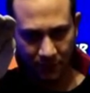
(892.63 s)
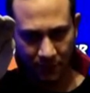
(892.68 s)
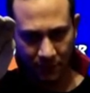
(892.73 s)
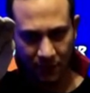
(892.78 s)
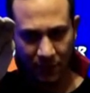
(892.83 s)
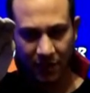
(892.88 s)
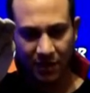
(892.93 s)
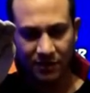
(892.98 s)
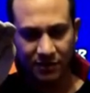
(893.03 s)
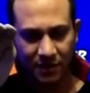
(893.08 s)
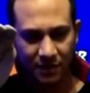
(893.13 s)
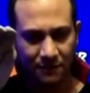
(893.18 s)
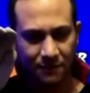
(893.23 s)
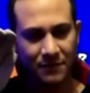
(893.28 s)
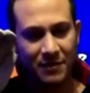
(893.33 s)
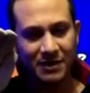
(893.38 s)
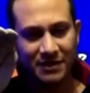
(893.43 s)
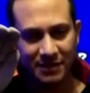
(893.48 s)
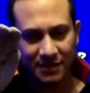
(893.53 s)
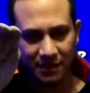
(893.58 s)
because I'm
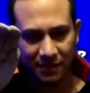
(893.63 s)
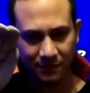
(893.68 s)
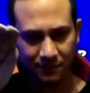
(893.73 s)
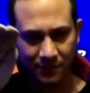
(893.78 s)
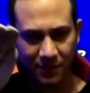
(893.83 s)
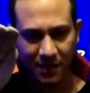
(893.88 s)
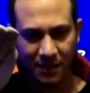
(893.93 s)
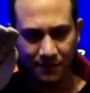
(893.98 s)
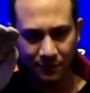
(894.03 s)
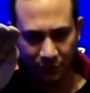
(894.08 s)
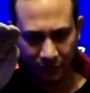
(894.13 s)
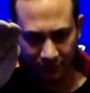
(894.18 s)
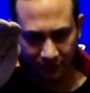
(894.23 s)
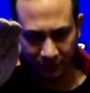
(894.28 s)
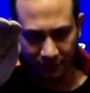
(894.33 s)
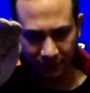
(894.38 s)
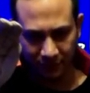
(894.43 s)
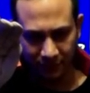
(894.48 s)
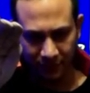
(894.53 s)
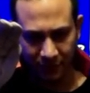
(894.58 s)
missing people.
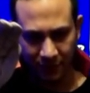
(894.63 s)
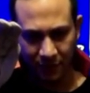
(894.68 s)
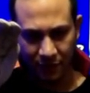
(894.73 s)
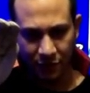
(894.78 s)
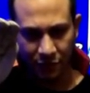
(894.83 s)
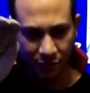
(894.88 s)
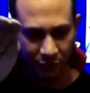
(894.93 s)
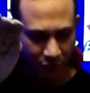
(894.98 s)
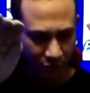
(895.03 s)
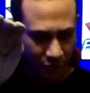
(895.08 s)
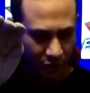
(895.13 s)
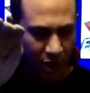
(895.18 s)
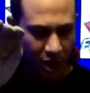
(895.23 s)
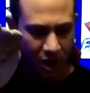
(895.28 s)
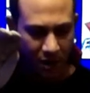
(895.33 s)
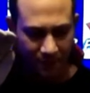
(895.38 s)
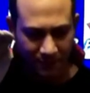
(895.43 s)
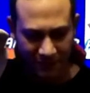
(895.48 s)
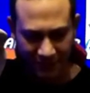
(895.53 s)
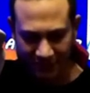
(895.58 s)
They're
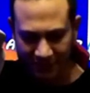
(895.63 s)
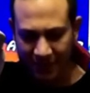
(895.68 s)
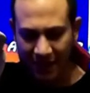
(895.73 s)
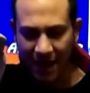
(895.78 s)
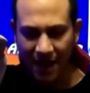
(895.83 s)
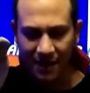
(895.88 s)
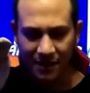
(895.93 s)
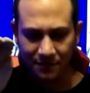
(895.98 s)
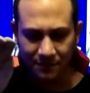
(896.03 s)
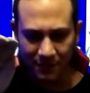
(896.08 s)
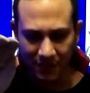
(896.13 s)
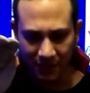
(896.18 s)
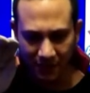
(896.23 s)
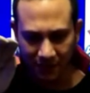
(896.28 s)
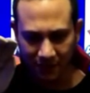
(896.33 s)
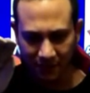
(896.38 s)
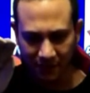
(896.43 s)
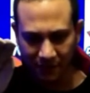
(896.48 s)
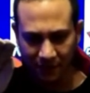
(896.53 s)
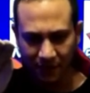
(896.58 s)
not beside me.
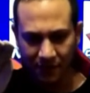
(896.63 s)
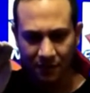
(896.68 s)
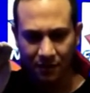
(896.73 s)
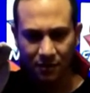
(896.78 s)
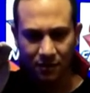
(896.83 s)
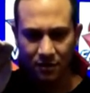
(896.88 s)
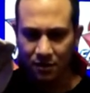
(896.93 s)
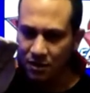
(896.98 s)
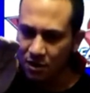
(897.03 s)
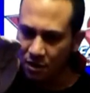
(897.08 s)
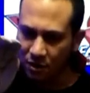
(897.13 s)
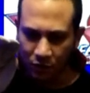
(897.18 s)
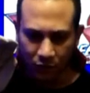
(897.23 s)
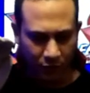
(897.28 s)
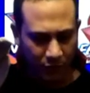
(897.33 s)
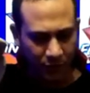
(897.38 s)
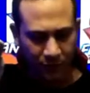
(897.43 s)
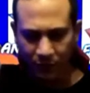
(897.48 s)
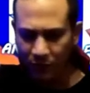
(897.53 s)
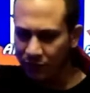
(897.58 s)
No
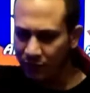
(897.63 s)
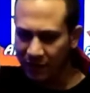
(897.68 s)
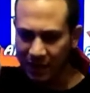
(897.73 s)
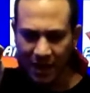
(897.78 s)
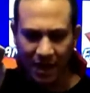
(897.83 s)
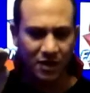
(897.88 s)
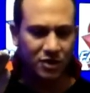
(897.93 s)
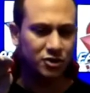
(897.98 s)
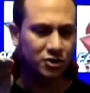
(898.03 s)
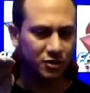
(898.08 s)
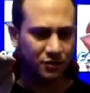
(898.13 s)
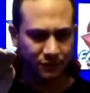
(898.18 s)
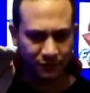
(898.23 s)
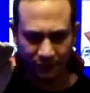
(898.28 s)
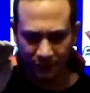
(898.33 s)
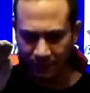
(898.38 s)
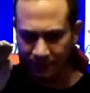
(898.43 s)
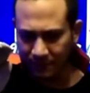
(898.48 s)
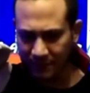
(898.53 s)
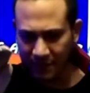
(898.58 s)
communication
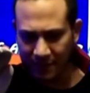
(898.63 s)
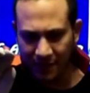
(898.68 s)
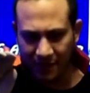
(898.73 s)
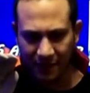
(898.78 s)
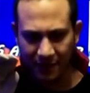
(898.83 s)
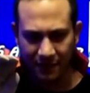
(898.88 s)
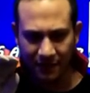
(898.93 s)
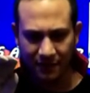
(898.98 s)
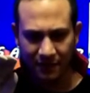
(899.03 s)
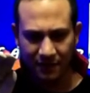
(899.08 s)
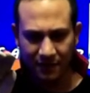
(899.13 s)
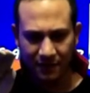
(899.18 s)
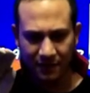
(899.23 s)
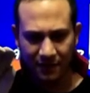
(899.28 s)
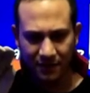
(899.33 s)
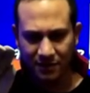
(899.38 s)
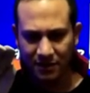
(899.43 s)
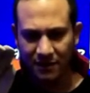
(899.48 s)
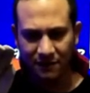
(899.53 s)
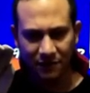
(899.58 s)
from me
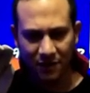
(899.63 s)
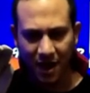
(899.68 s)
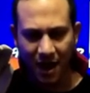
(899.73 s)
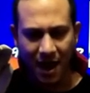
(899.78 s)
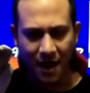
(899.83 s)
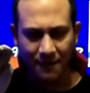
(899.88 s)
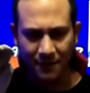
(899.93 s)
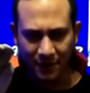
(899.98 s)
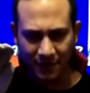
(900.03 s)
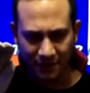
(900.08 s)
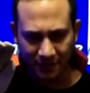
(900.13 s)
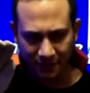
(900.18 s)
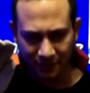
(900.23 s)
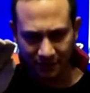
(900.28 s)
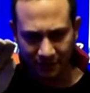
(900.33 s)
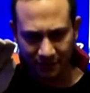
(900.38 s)
is ever happening.